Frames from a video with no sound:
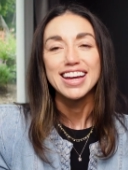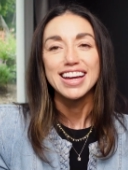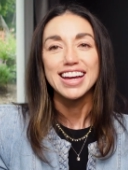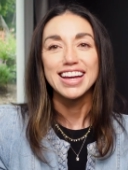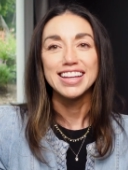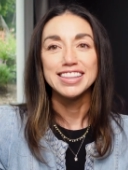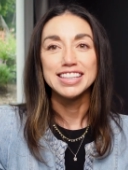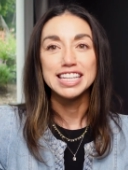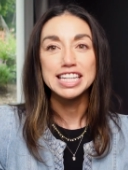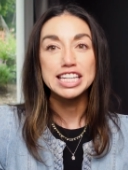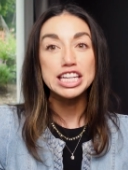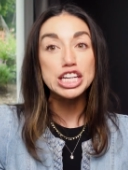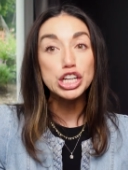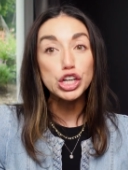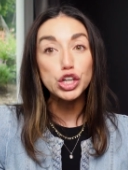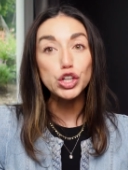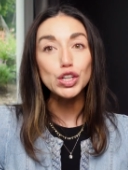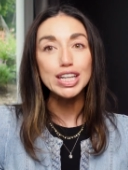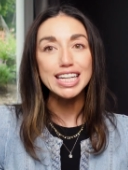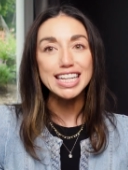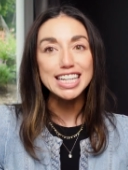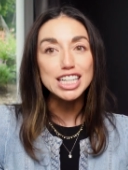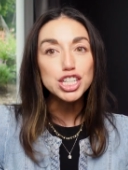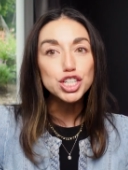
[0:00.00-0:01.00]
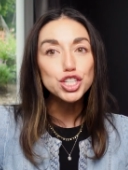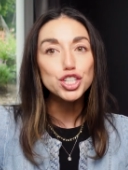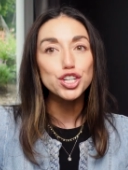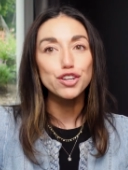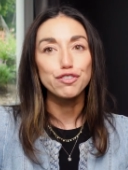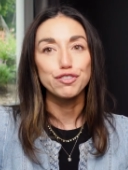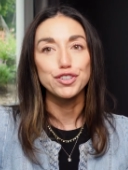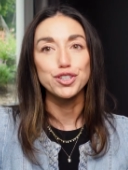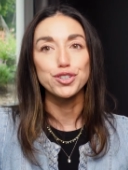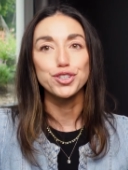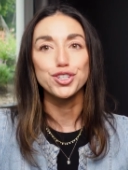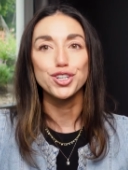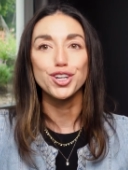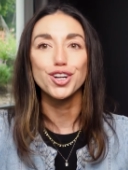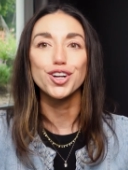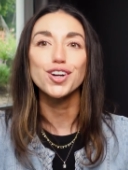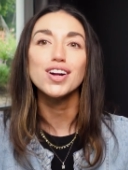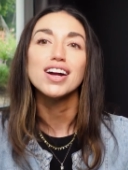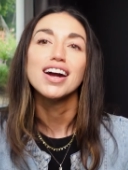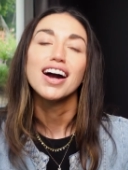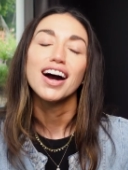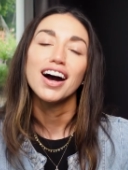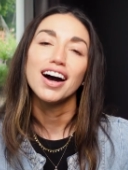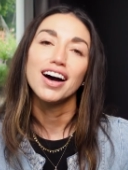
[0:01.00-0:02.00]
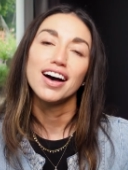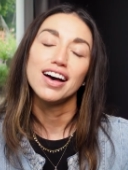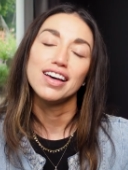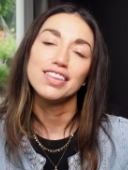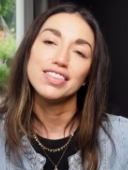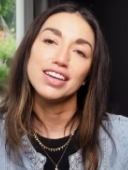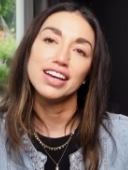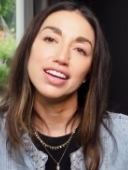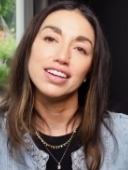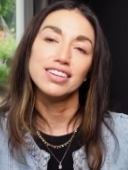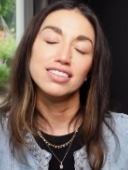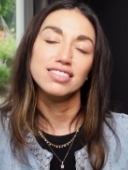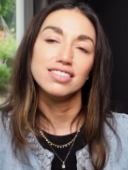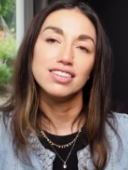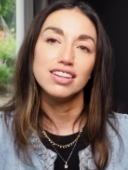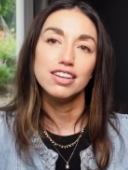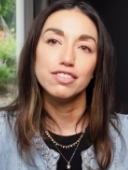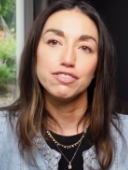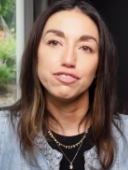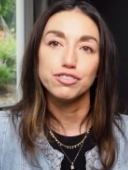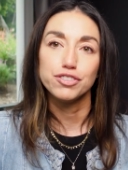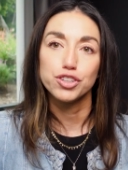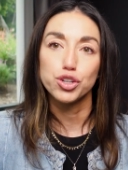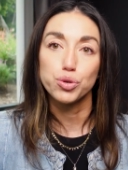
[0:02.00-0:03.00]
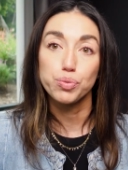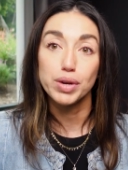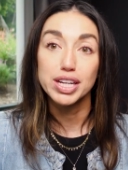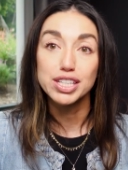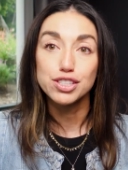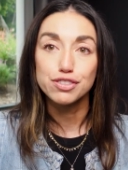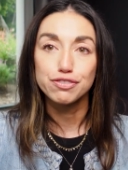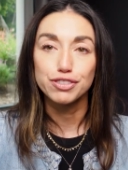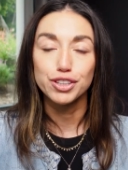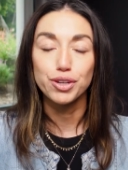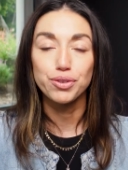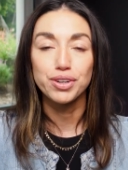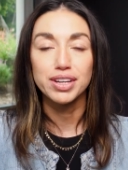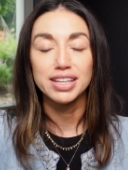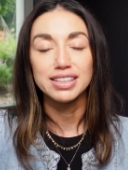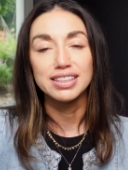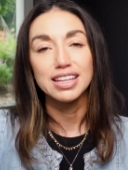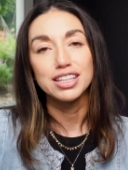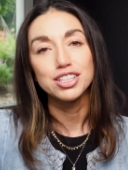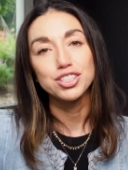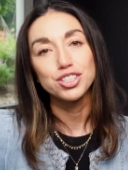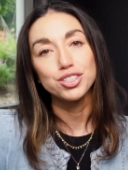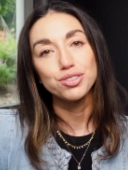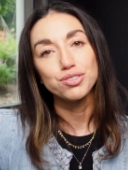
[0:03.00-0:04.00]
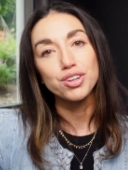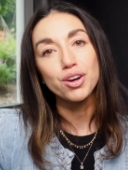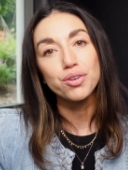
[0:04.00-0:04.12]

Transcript: in the near-ish future, then if your rate's floating, then you